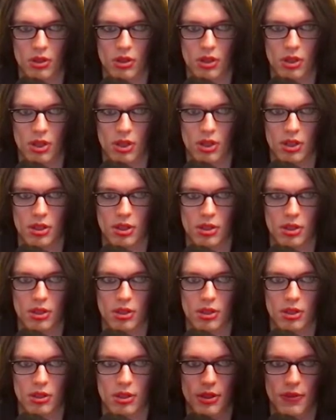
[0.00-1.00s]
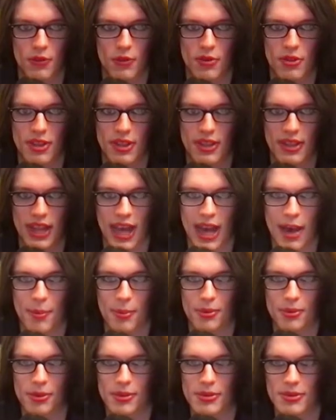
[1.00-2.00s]
If you think
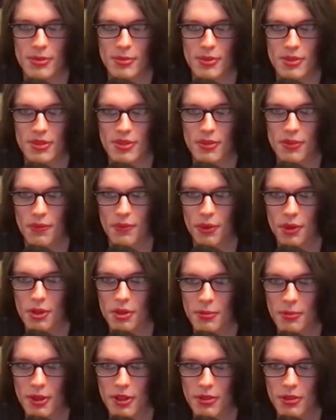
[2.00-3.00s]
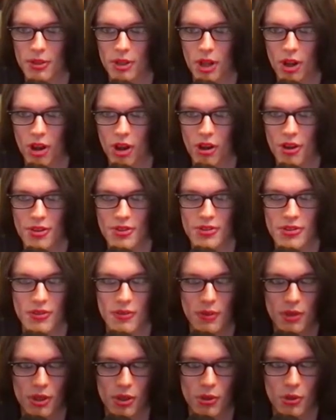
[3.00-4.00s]
capitalism is the fundamental cause of
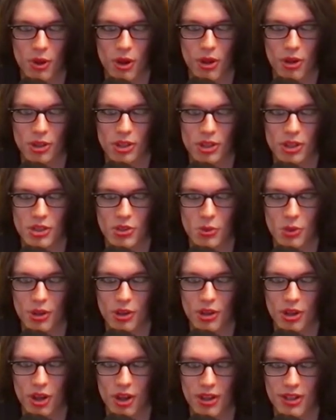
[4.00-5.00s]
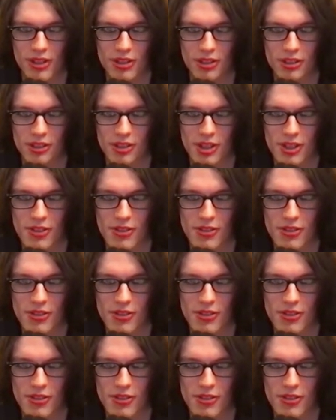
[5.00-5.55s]
inequality, you are not in the least